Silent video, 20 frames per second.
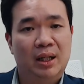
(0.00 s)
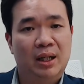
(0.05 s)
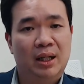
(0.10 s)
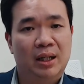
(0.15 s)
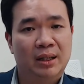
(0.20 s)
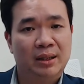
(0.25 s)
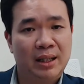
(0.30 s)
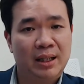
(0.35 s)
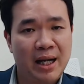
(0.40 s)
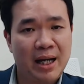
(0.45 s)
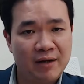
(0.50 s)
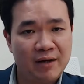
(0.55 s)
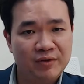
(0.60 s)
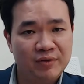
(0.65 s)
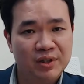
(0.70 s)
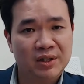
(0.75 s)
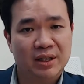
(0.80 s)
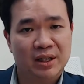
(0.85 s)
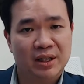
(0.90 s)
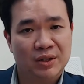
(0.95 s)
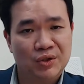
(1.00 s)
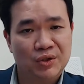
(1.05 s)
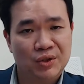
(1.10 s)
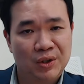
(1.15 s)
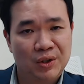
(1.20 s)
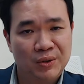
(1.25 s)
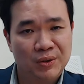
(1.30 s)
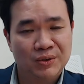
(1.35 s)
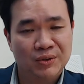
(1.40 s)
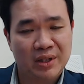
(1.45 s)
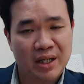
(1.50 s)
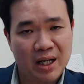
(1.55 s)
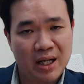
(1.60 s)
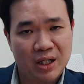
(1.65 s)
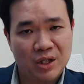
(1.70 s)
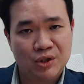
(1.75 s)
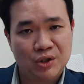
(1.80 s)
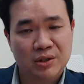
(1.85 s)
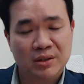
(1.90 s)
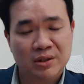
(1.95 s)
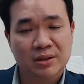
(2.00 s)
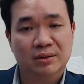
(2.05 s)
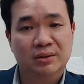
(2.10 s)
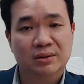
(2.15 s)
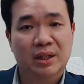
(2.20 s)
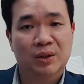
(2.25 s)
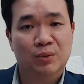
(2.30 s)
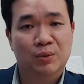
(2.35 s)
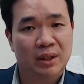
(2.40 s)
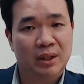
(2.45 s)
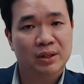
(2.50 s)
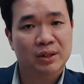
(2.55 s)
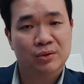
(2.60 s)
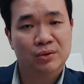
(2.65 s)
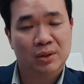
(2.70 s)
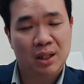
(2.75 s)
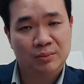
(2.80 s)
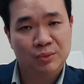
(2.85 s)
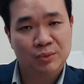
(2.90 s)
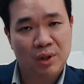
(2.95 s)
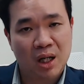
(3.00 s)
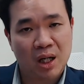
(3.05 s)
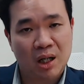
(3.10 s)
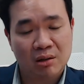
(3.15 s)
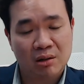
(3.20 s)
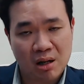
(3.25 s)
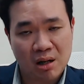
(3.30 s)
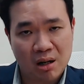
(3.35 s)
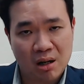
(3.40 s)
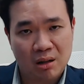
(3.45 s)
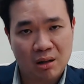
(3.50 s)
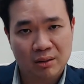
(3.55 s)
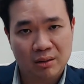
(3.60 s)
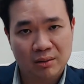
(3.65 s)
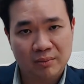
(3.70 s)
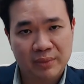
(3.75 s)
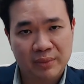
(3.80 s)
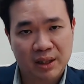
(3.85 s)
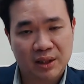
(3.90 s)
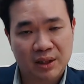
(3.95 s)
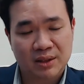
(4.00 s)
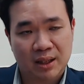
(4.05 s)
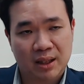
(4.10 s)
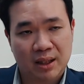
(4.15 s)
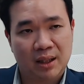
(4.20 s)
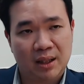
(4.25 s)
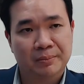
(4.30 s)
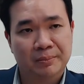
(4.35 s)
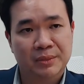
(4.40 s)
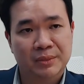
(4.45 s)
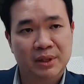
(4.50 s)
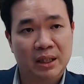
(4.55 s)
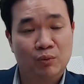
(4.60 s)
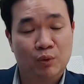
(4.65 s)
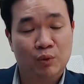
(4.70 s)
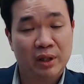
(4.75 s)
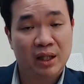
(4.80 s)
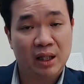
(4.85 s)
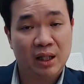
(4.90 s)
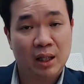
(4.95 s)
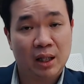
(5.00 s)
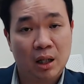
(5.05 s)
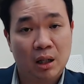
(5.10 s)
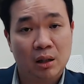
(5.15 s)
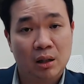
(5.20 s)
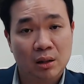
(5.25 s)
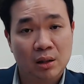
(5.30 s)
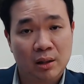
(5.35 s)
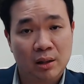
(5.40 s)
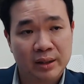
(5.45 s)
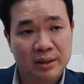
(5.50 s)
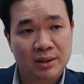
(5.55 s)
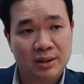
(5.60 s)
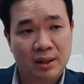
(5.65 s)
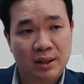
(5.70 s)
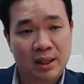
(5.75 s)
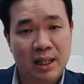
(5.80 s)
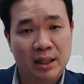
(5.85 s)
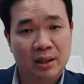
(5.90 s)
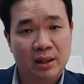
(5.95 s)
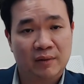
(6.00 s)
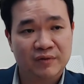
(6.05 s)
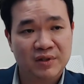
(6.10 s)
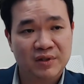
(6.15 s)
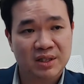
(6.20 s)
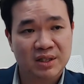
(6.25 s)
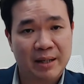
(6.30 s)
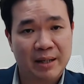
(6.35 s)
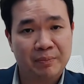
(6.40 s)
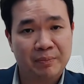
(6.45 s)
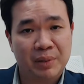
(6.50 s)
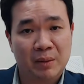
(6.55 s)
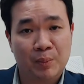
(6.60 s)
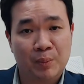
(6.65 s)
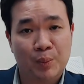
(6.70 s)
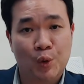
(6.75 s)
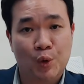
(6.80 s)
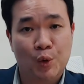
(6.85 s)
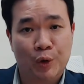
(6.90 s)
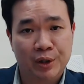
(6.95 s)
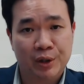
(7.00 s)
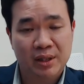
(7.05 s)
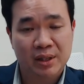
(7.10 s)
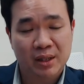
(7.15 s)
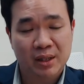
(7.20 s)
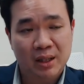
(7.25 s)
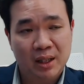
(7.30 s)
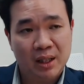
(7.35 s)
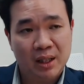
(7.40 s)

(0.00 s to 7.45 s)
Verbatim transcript: And after they chose Asia, they would like to come to Hong Kong because um, they would think Hong Kong is a kind of stepping board